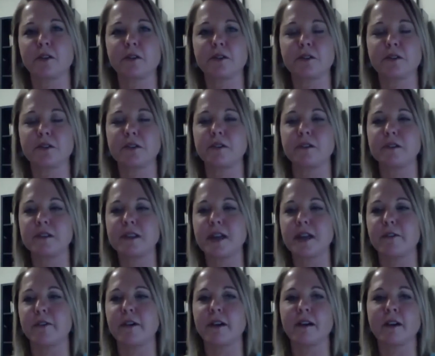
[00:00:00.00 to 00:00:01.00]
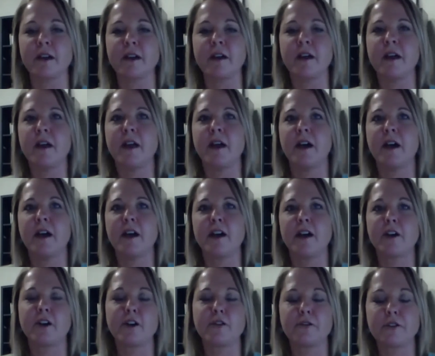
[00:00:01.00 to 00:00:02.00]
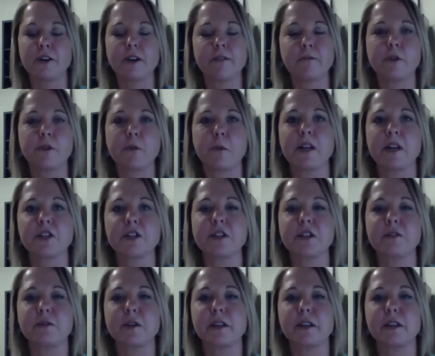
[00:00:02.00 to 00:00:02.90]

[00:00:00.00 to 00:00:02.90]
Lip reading: students have a hunger for information